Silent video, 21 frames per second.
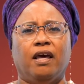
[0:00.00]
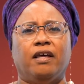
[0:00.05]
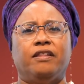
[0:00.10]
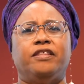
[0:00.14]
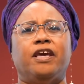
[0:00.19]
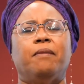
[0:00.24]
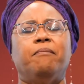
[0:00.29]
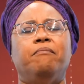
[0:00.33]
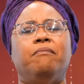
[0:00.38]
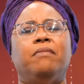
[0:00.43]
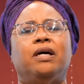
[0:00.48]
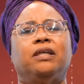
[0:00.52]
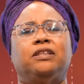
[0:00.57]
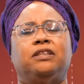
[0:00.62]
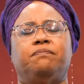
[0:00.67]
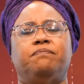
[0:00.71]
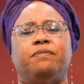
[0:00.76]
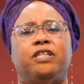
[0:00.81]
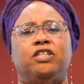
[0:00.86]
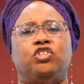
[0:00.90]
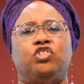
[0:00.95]
There
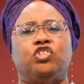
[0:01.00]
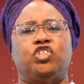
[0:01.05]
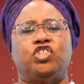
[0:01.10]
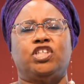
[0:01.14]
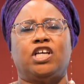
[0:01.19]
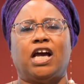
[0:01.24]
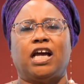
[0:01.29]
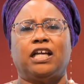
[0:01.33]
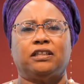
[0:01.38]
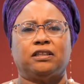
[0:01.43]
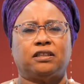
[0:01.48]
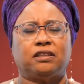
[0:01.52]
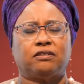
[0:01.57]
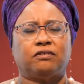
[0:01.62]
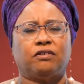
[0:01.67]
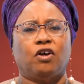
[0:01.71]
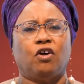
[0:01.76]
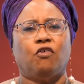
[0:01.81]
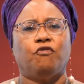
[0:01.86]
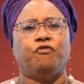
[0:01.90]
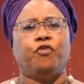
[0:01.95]
must be the chance
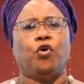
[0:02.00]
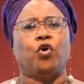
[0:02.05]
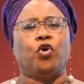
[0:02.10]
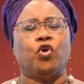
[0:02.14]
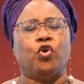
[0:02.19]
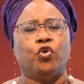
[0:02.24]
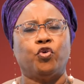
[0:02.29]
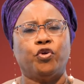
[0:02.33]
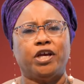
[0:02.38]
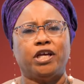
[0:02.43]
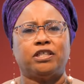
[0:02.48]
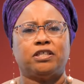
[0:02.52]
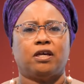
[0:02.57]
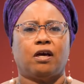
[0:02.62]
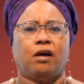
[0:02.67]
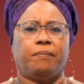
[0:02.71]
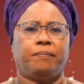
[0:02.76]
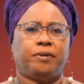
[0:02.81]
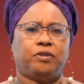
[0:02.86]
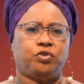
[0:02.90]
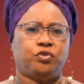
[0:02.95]
for greater
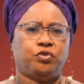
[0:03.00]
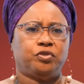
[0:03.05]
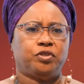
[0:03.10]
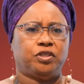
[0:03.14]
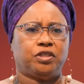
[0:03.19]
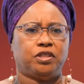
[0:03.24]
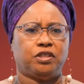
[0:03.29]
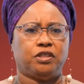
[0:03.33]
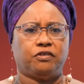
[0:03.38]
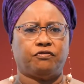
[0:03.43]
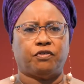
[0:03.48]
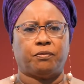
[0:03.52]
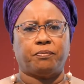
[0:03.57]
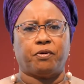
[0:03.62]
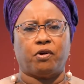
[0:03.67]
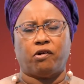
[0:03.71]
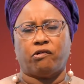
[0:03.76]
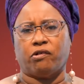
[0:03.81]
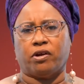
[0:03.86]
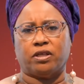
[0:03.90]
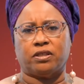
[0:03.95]
opportunities for
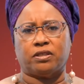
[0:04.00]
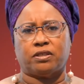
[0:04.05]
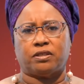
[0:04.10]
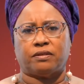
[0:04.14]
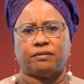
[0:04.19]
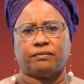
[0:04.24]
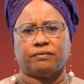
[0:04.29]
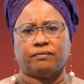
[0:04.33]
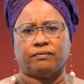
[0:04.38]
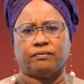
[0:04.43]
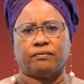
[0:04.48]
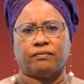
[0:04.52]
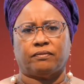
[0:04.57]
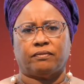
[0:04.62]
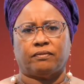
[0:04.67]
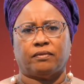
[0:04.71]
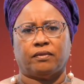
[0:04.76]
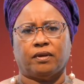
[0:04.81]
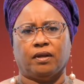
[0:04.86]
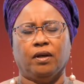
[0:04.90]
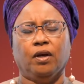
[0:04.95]
progress.
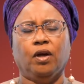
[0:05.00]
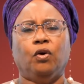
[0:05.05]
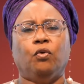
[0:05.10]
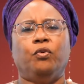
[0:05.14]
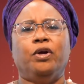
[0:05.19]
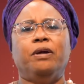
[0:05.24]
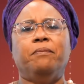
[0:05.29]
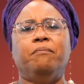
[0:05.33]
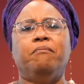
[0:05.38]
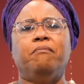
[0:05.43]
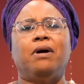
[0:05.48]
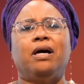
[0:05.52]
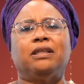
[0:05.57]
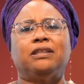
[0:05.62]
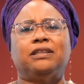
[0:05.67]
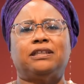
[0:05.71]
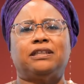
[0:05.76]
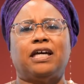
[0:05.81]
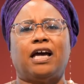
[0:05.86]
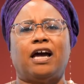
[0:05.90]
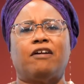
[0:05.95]
We
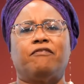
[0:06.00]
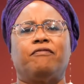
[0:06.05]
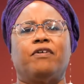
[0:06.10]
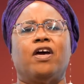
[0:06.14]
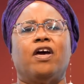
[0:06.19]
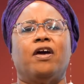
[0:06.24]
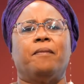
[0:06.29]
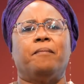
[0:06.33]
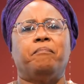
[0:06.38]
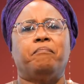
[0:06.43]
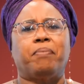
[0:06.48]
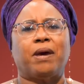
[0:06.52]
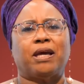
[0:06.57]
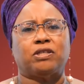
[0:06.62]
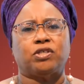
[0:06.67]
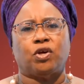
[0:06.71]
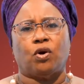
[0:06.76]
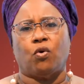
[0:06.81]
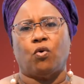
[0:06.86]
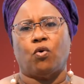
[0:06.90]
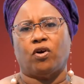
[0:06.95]
must have
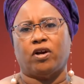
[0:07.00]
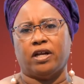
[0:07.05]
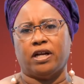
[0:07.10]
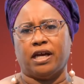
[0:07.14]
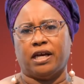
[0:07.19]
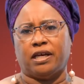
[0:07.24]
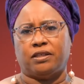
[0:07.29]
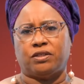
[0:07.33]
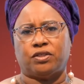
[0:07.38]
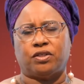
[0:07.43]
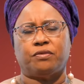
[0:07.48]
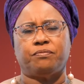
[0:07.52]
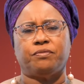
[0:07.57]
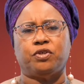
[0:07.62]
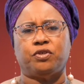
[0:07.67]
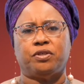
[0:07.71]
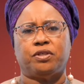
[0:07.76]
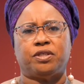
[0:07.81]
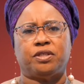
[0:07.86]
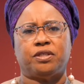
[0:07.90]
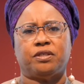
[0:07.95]
better organized
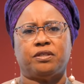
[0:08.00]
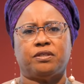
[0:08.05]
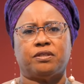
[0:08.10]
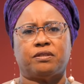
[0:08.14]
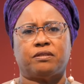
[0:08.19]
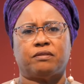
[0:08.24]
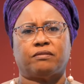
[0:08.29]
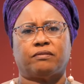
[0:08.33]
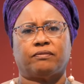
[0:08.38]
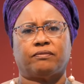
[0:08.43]
communities.